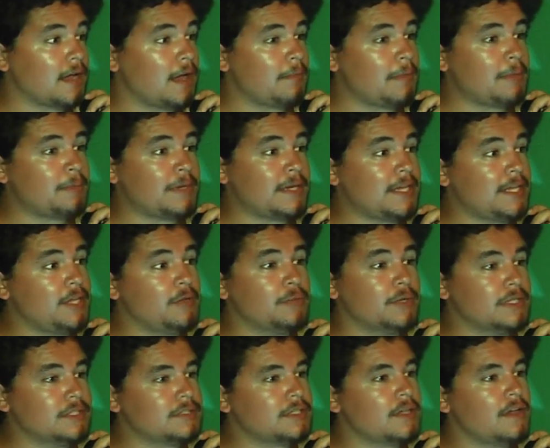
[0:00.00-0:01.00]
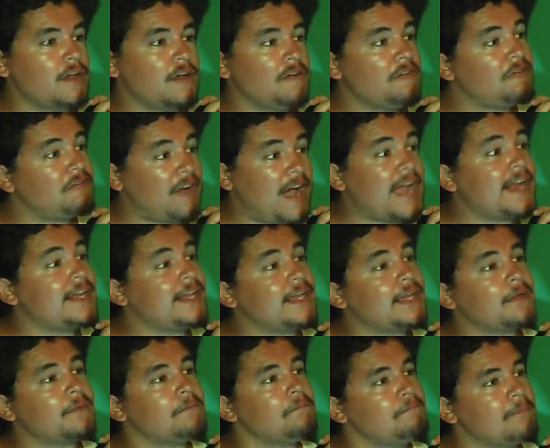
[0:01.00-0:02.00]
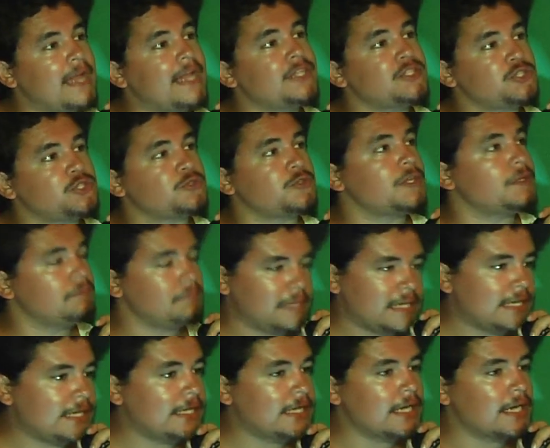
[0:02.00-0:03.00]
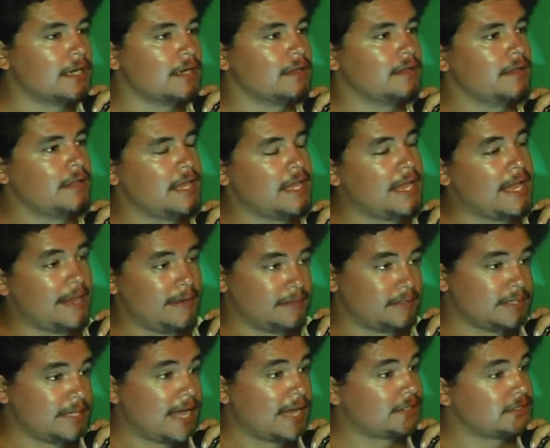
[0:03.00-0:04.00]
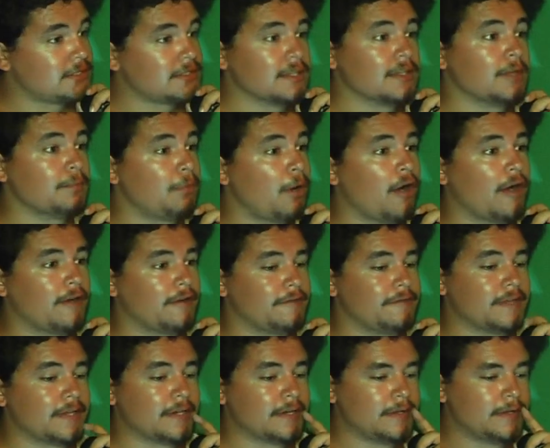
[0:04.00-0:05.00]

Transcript: I mean, when he was fighting mainstream media, and yet still a part of it.